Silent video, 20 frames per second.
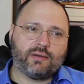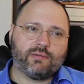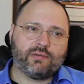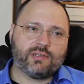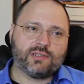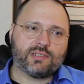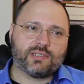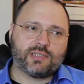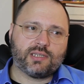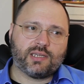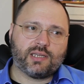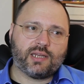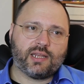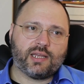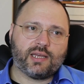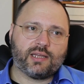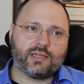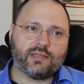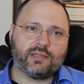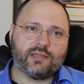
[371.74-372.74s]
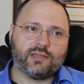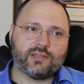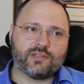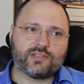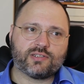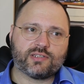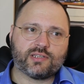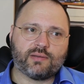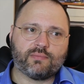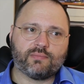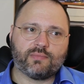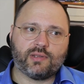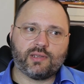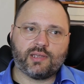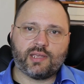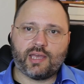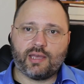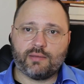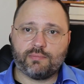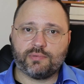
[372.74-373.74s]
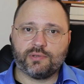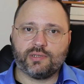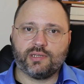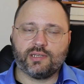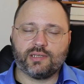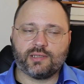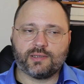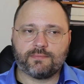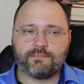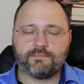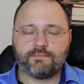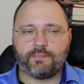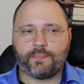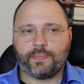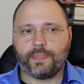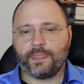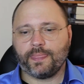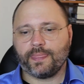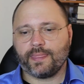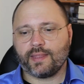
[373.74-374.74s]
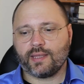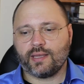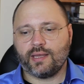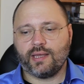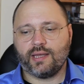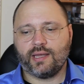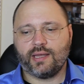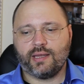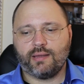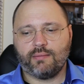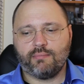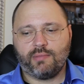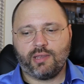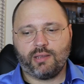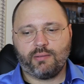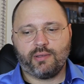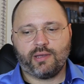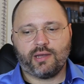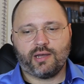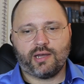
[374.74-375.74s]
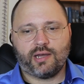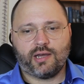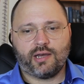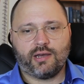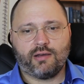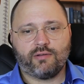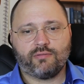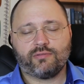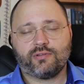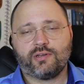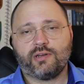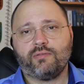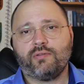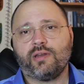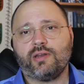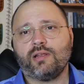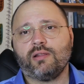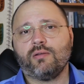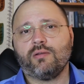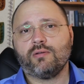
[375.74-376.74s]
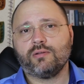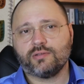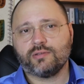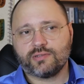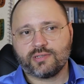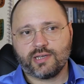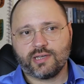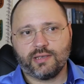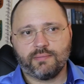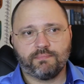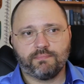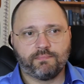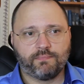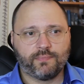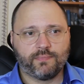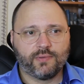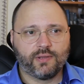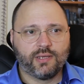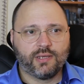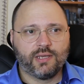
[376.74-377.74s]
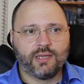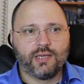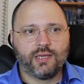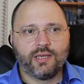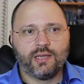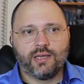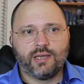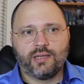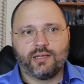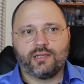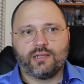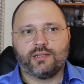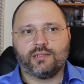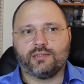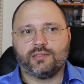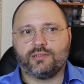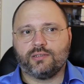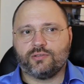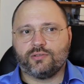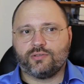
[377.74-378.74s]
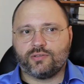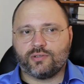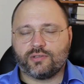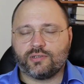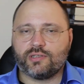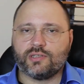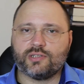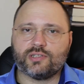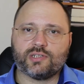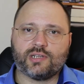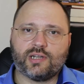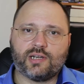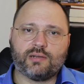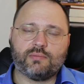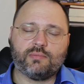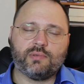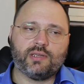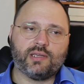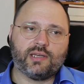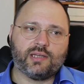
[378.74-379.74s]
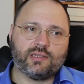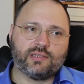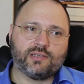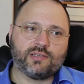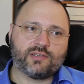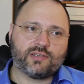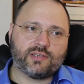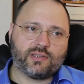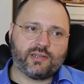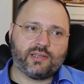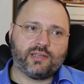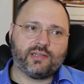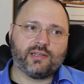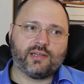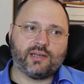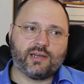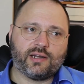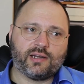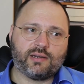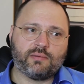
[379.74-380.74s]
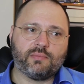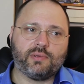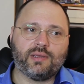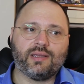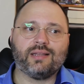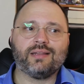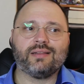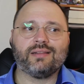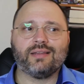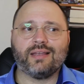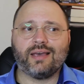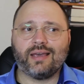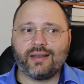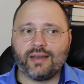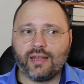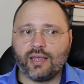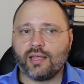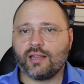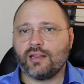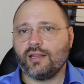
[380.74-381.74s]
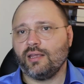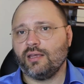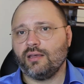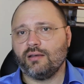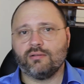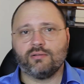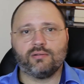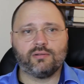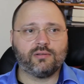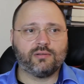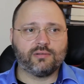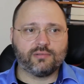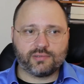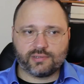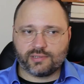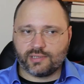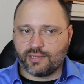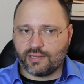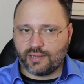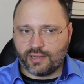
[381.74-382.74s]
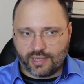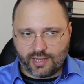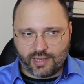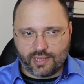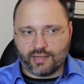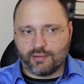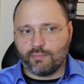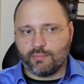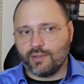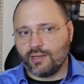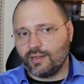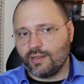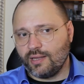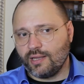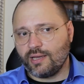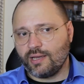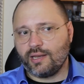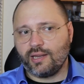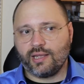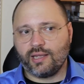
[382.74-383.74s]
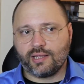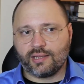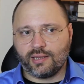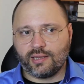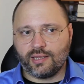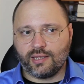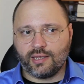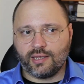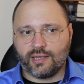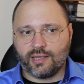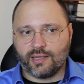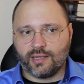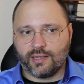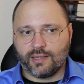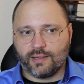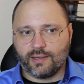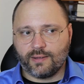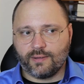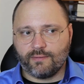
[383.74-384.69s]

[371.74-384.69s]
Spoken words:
Now in Syria, there is something happening. Maybe after a very long time, the Turkish army and the Syrian army directly, although said not, but directly